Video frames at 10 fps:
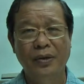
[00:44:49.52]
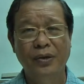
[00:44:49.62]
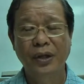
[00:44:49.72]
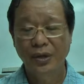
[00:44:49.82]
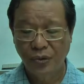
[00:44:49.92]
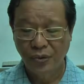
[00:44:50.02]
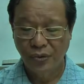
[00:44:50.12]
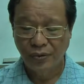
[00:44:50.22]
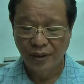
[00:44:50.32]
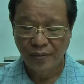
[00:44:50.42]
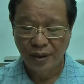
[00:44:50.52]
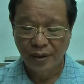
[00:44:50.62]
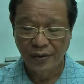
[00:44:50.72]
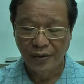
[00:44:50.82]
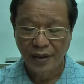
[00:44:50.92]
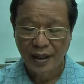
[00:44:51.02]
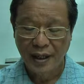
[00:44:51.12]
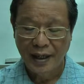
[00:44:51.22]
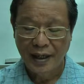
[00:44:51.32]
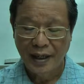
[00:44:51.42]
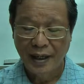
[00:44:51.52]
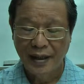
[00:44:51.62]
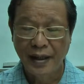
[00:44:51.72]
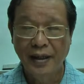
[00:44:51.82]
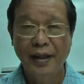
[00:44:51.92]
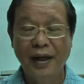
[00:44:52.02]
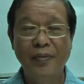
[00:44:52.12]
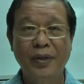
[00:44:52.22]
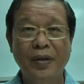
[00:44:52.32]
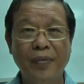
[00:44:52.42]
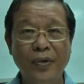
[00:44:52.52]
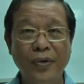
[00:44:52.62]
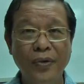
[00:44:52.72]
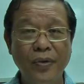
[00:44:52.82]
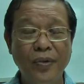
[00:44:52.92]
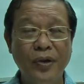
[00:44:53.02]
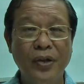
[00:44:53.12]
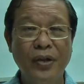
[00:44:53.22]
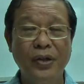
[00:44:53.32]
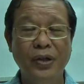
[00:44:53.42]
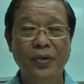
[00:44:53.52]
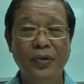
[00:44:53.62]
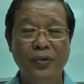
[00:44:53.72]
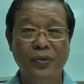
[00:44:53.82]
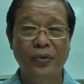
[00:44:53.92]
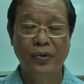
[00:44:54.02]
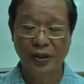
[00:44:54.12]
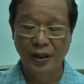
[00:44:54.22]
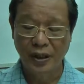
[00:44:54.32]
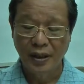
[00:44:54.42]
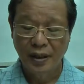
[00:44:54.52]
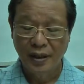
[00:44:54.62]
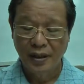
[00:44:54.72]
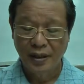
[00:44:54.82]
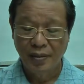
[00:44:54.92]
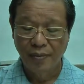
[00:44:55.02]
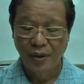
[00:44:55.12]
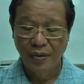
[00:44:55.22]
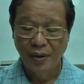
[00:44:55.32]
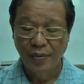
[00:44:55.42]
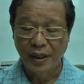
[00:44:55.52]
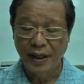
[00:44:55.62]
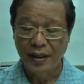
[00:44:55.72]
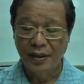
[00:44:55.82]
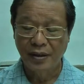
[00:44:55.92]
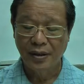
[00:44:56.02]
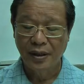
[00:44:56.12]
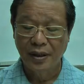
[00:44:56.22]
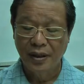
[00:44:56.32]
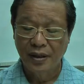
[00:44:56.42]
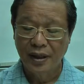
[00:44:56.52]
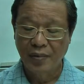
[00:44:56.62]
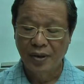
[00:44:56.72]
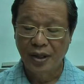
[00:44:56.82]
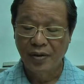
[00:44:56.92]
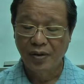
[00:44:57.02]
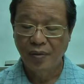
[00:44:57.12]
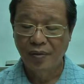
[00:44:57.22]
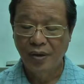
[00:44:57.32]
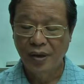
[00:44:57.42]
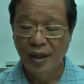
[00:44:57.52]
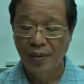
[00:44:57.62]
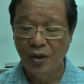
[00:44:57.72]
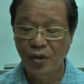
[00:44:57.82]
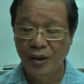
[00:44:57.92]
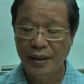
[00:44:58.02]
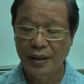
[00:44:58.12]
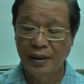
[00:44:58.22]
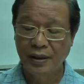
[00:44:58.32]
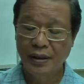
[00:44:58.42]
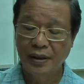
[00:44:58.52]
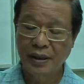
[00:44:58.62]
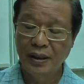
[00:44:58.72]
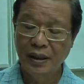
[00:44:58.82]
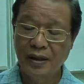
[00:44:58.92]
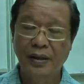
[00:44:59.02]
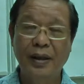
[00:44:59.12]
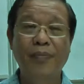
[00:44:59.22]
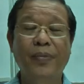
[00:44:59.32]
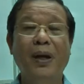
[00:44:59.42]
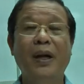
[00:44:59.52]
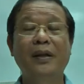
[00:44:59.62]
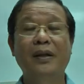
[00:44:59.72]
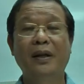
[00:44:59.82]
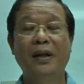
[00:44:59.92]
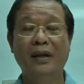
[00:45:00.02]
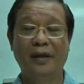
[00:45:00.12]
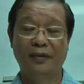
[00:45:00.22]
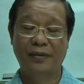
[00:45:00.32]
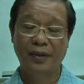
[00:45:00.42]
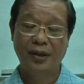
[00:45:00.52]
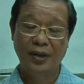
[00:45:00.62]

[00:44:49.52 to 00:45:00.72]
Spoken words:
training rules for the monks. And then comes the more monastic rules. Okay, rule number 8 is He abstains from damaging seeds and plant life.